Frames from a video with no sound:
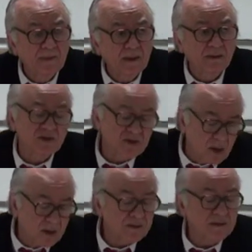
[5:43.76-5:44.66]
And this
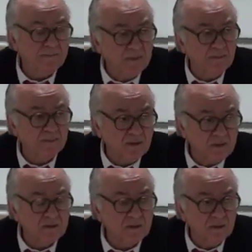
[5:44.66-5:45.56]
knowledge have been
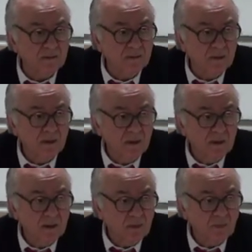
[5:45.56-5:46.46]
produced
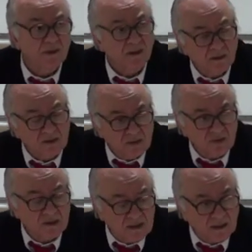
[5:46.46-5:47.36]
within the
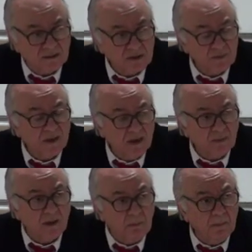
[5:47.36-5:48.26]
social sciences we know
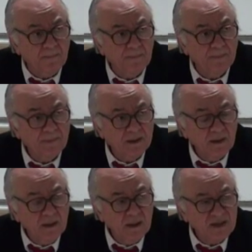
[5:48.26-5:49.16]
them.
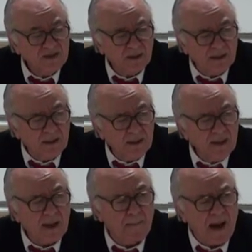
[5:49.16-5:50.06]
So the
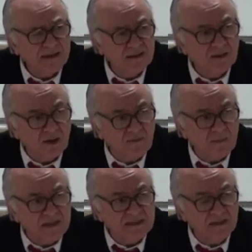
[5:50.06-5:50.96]
incapacity of
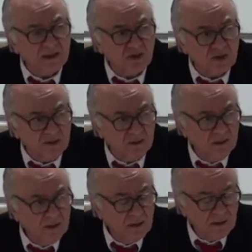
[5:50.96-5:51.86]
representation
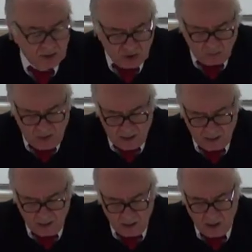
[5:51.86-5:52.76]
is
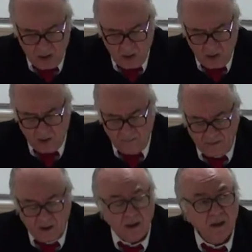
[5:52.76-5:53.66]
one of
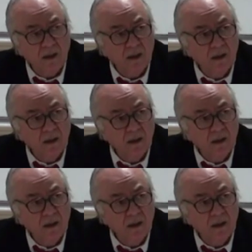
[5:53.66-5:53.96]
the,